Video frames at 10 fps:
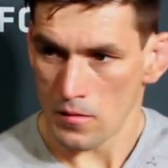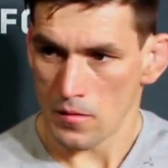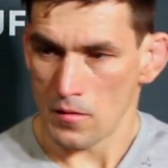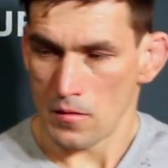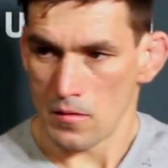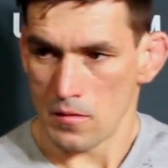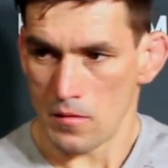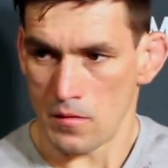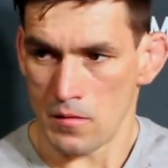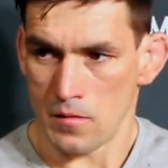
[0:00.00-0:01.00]
You think that could that be
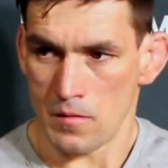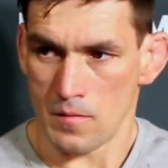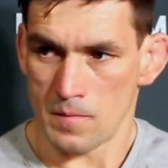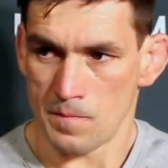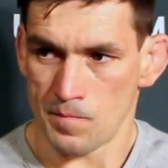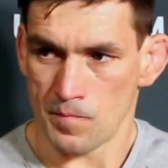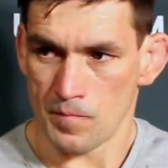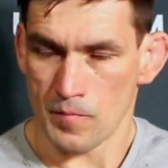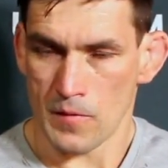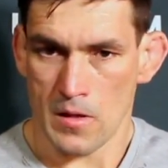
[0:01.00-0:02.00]
a factor in the fight at all?
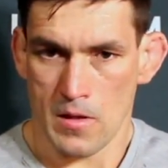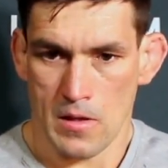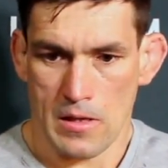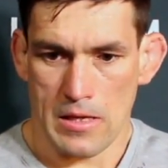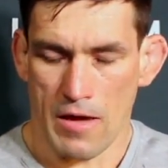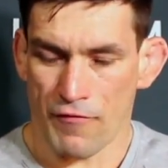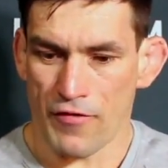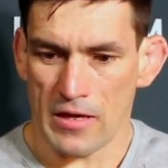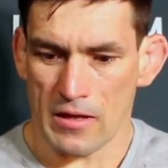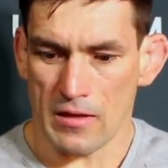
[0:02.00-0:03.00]
Yeah, I
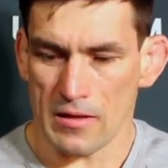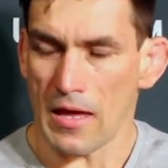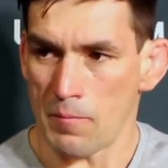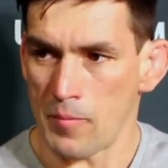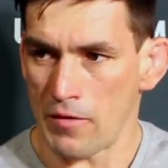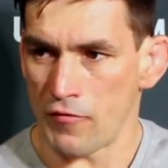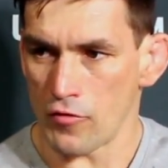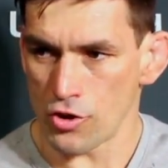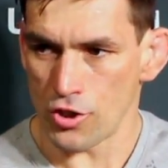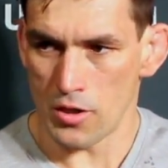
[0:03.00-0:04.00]
think it can be
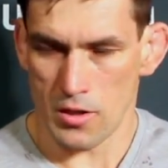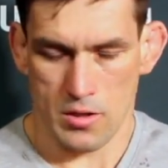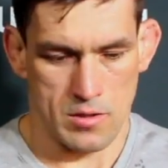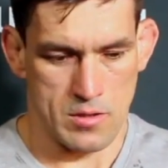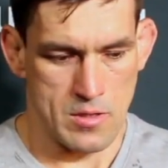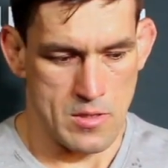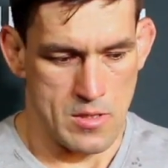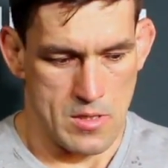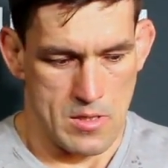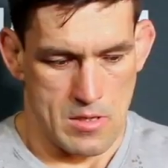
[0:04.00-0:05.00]
for sure.
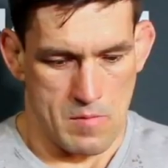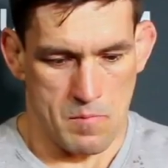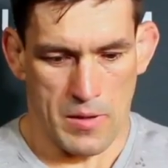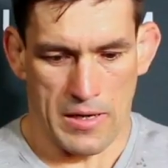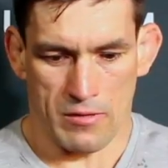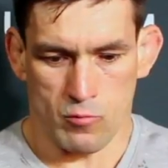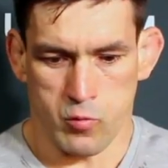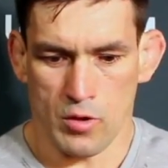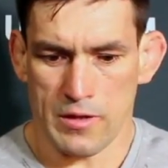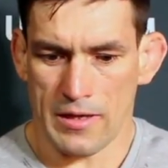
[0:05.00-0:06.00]
But
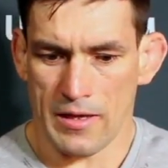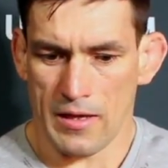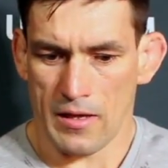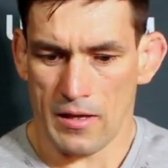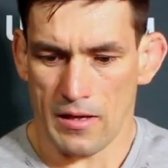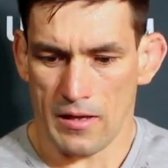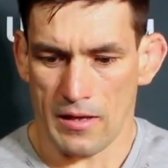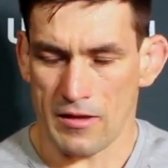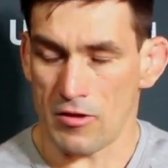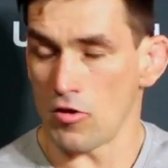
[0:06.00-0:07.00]
Woodley,
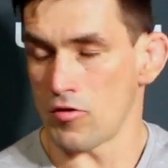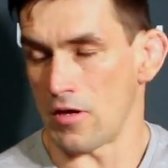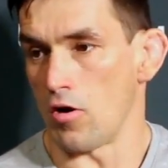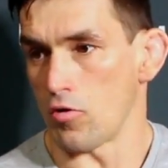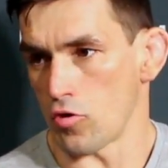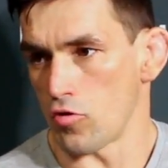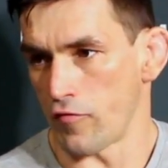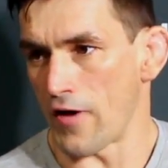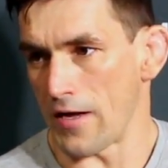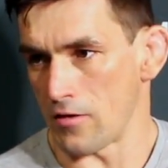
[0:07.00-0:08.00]
he's used it also to
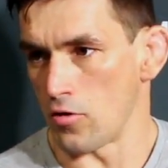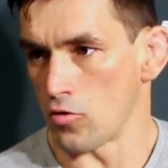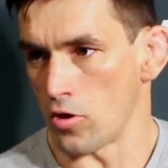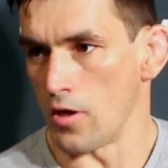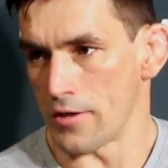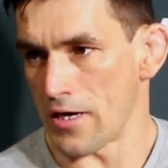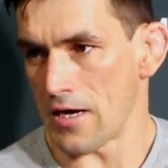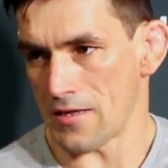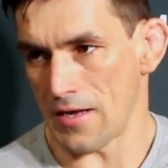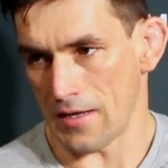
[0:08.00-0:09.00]
fight, you know, taller
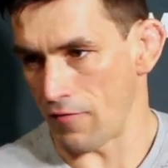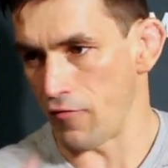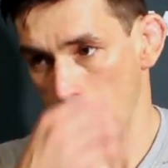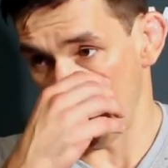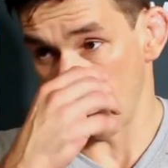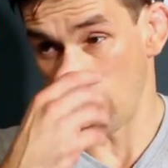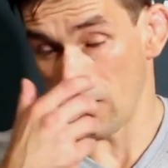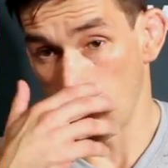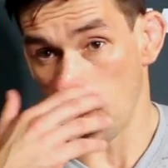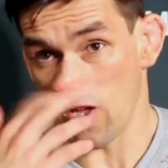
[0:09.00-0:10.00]
guys like he fought
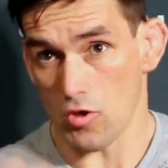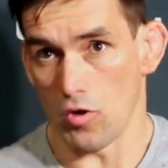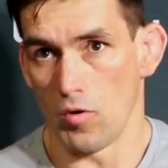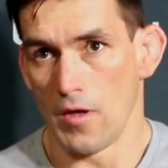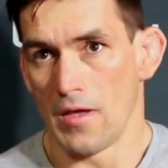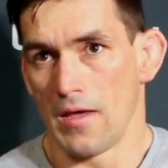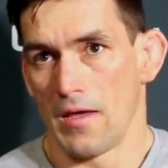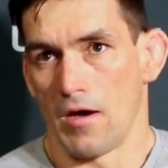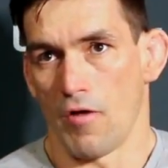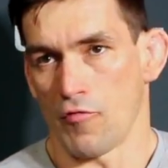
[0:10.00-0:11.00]
Wonderboy. So,
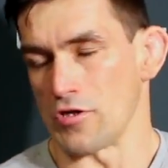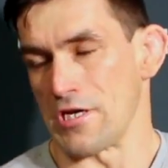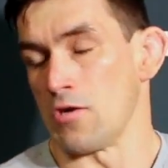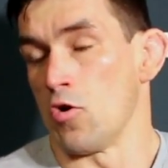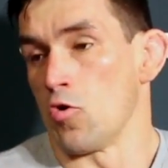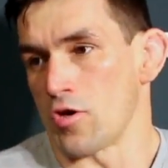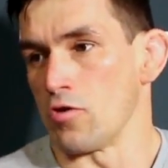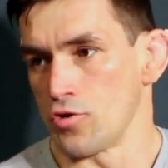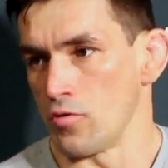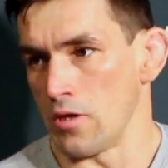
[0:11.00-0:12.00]
of course, he knows
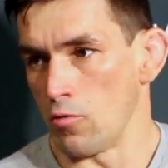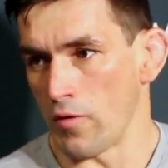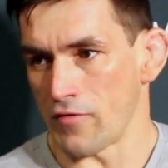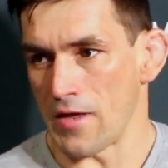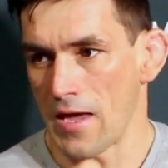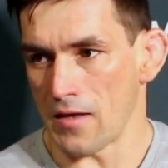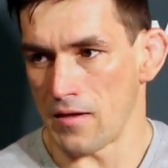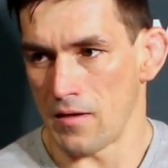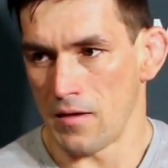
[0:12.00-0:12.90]
how to deal with that.